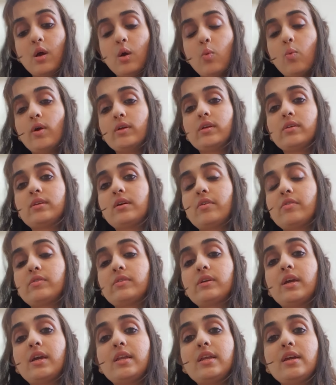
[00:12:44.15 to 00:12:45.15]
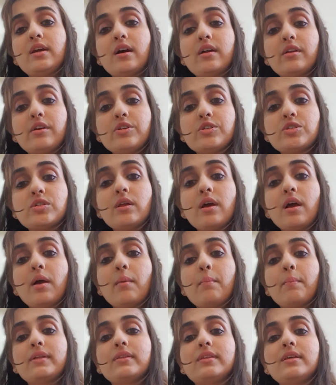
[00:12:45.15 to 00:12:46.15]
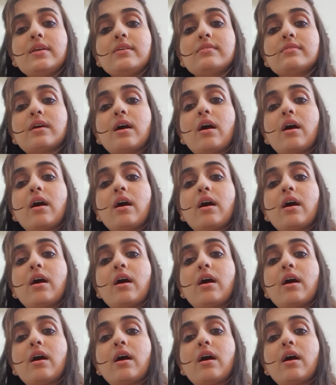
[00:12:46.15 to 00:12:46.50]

whether there is any condition but these